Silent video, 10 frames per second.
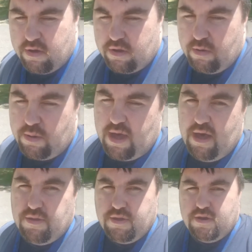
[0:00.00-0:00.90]

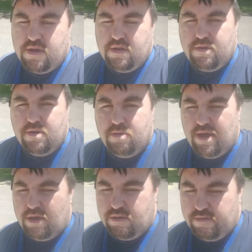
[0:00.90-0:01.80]
2000 to
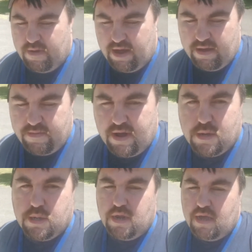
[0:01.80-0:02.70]
2005
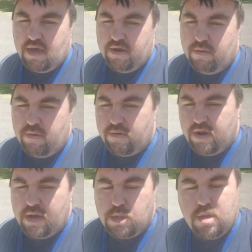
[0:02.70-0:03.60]
Dodge Neon or
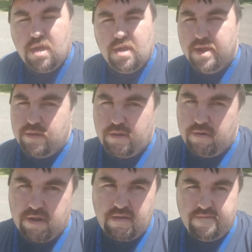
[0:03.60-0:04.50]
Dodge Neon
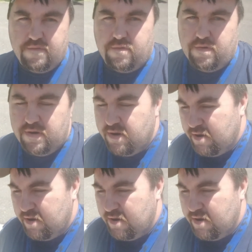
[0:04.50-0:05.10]
SRT4.